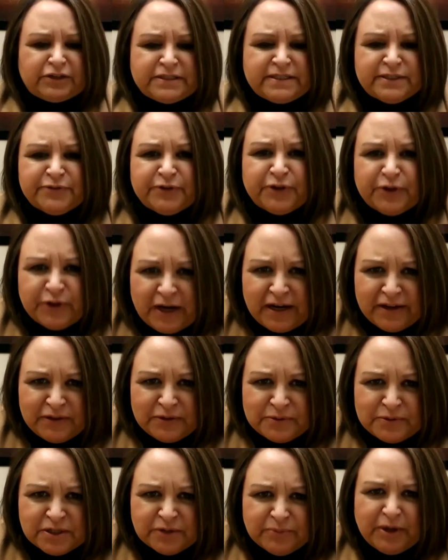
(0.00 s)
Christopher,
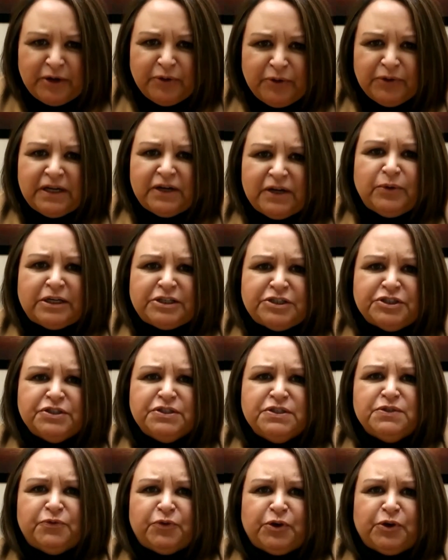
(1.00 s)
those are my only
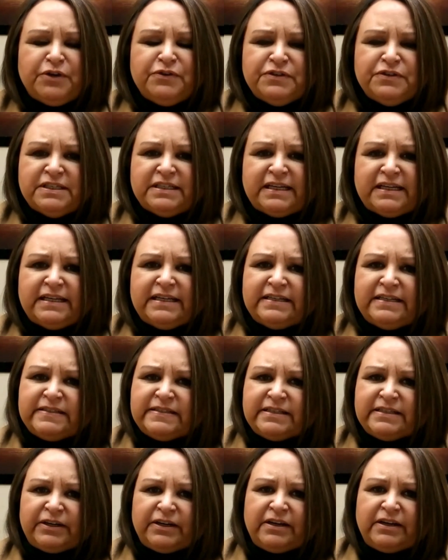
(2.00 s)
questions for you today. Is
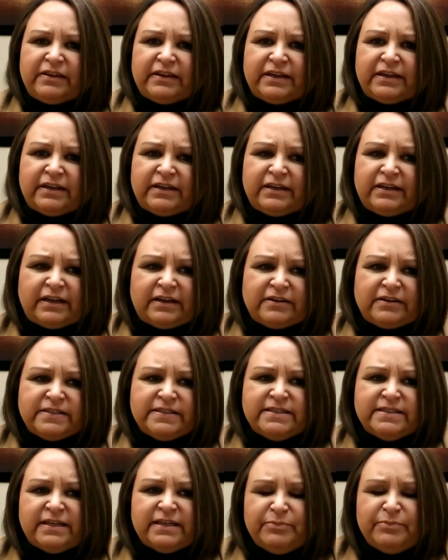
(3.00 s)
there anything else
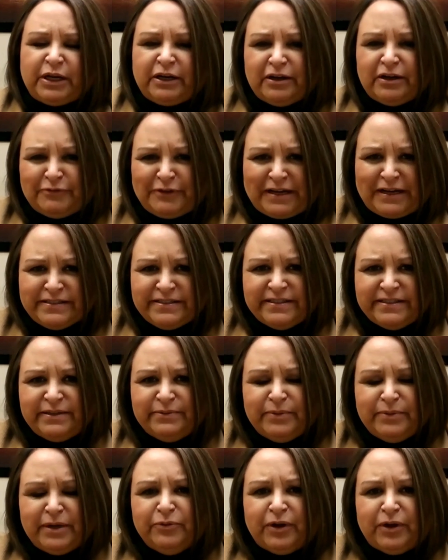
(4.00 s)
that I may not have asked that you
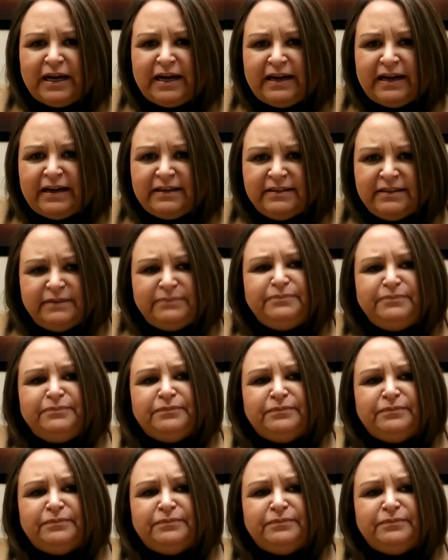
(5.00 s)
might want to add?